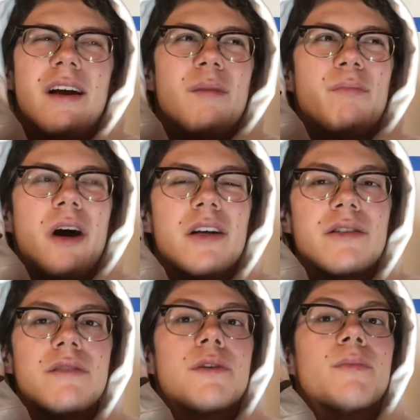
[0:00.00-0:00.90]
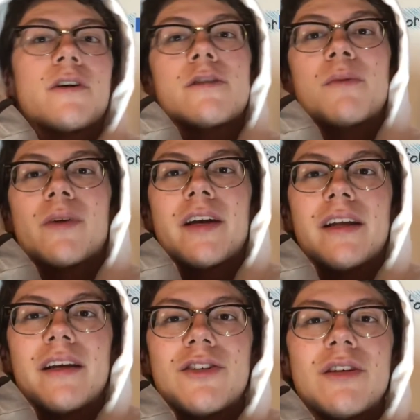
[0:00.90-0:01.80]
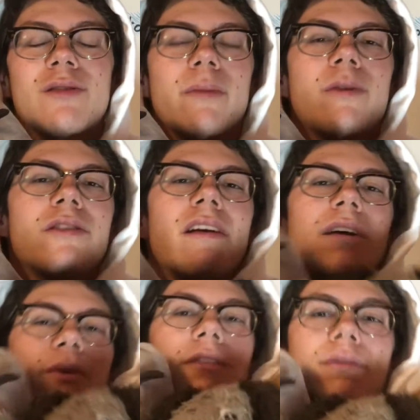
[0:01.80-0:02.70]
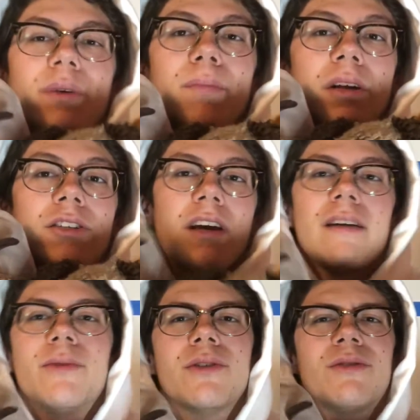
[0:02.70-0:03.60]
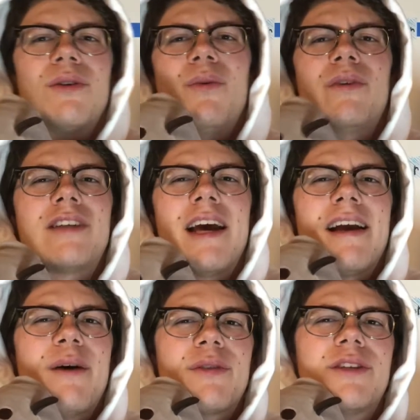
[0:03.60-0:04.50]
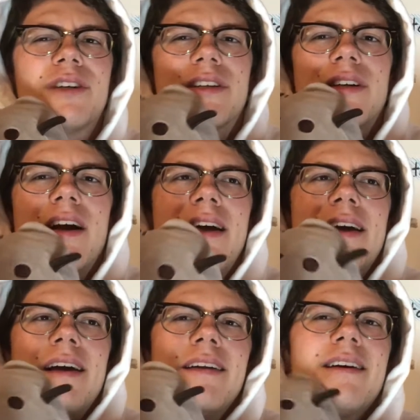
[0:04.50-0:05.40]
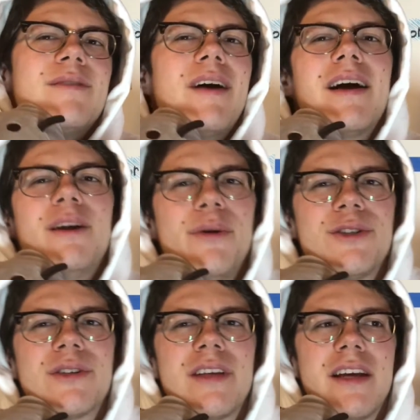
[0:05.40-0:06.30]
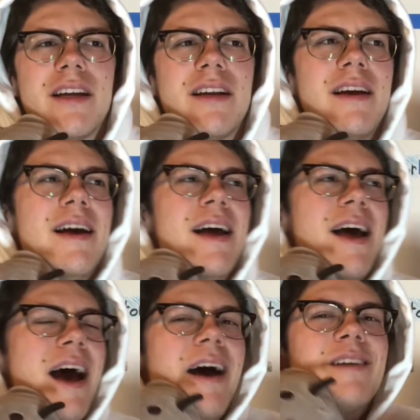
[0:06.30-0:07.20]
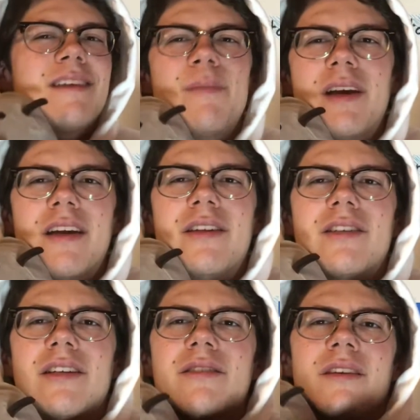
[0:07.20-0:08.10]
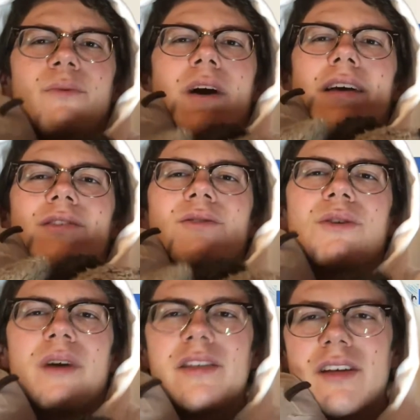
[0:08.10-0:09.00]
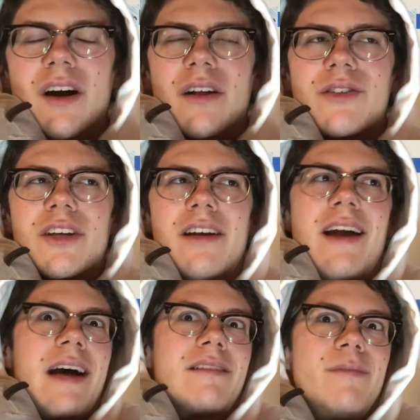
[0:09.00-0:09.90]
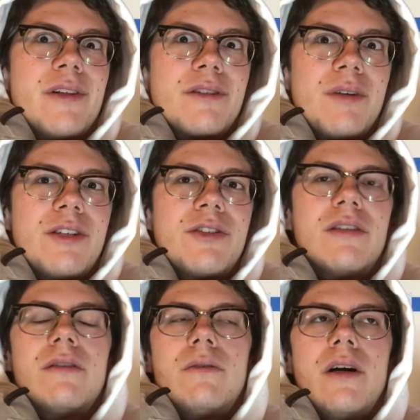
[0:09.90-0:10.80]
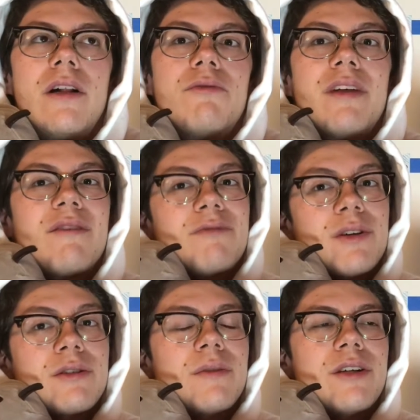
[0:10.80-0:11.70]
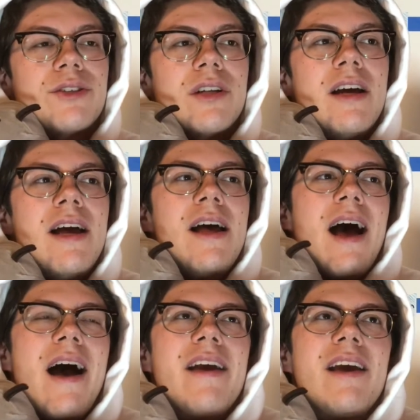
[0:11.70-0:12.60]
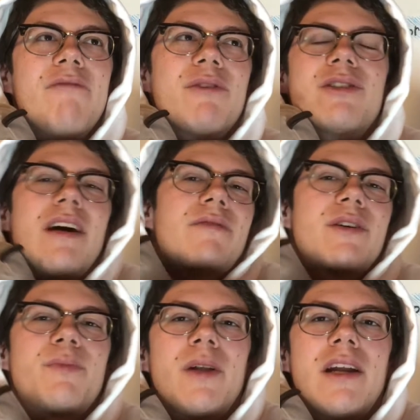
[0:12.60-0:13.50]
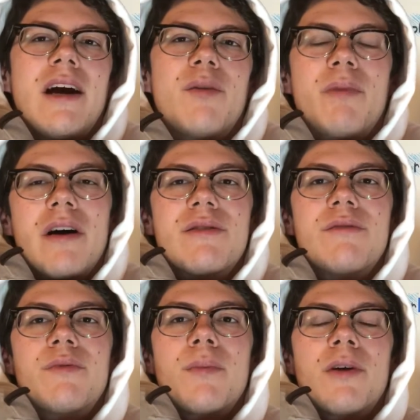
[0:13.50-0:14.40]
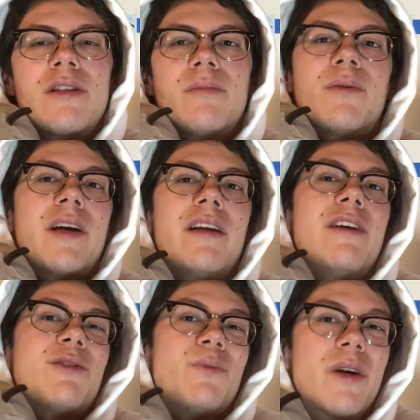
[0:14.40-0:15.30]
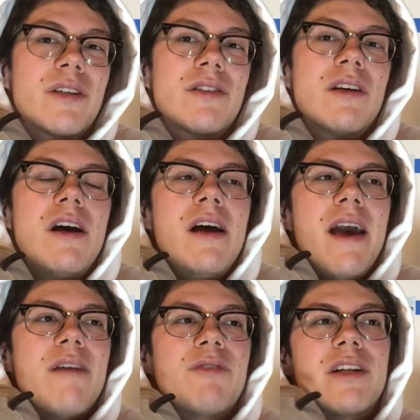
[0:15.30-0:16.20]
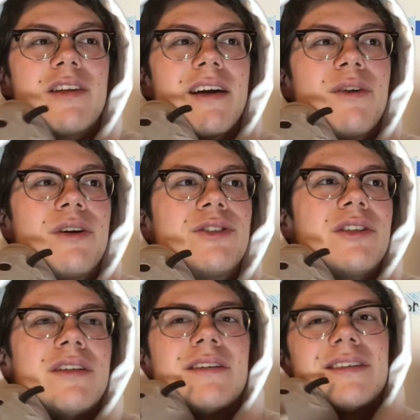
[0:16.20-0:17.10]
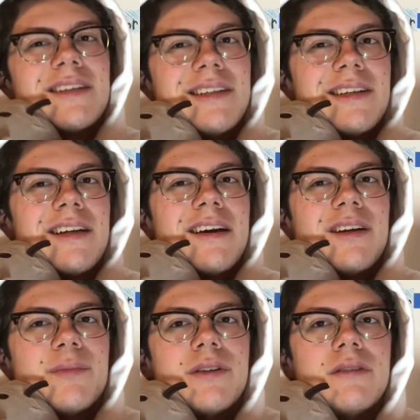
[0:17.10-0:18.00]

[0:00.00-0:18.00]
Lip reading: Positive repressible regulation is almost like when three plush animals want to hang out with each other. Now, I know what you're thinking. How does that make any sense, and why is this crazy college kid asking me this question? Well, for that first question, I first have to explain how positive repressible regulation works, and for that second question, cannot help you.